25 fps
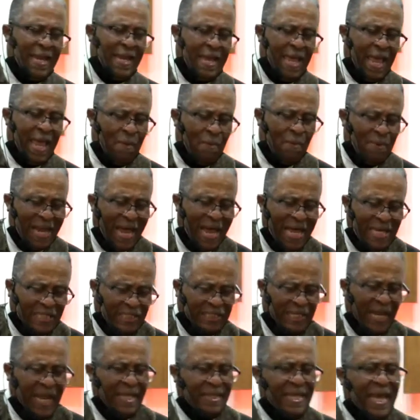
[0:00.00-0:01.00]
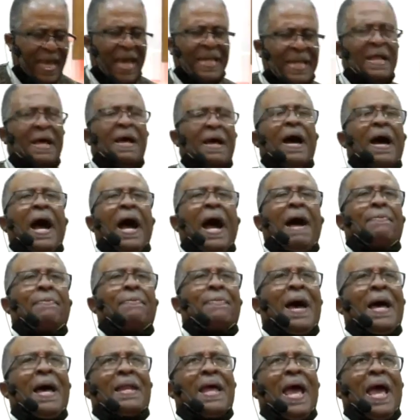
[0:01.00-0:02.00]
and when I say that, I'm
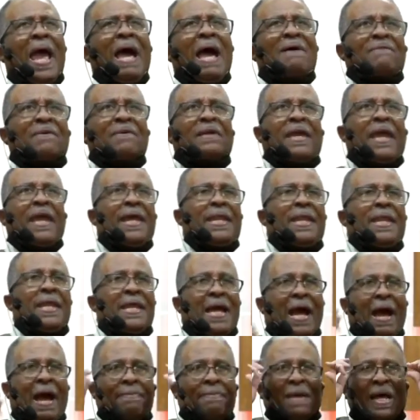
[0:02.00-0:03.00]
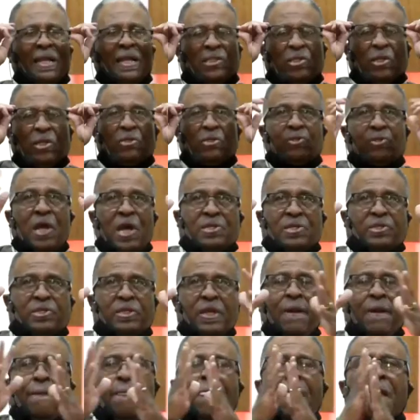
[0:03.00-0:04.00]
not advocating, I'm not
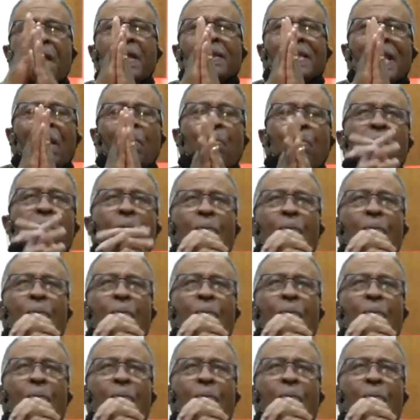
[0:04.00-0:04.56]
suggesting that when we